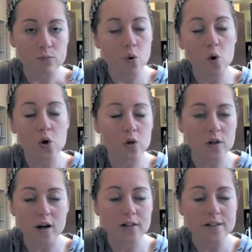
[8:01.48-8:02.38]
oral
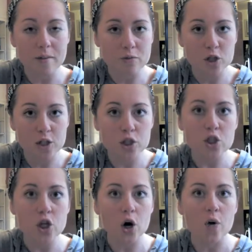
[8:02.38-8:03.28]
consumption.
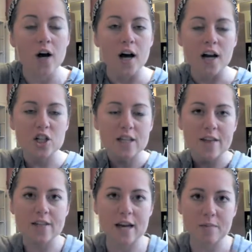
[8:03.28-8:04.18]
So I just had
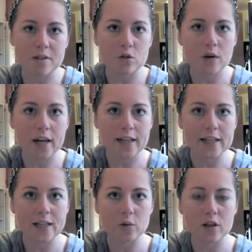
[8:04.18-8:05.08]
the type that's okay to
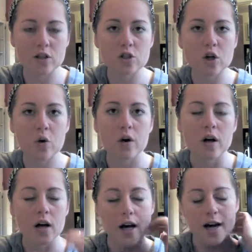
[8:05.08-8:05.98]
clean with. So
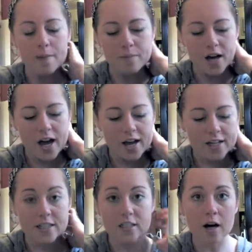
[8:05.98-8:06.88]
I
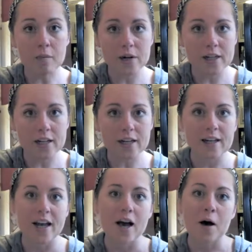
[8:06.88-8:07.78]
did not put it in,
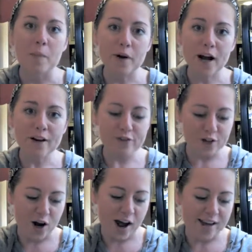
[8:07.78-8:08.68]
but I
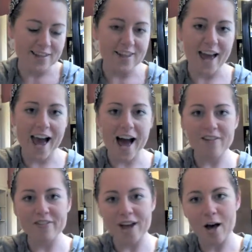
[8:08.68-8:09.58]
forgot the
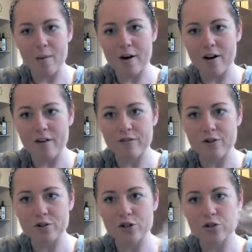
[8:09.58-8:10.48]
1/2 cup
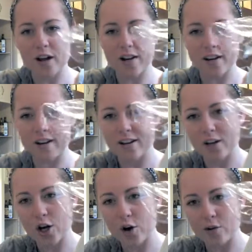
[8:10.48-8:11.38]
of shredded
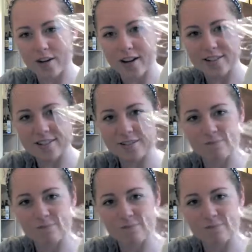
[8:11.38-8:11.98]
coconut,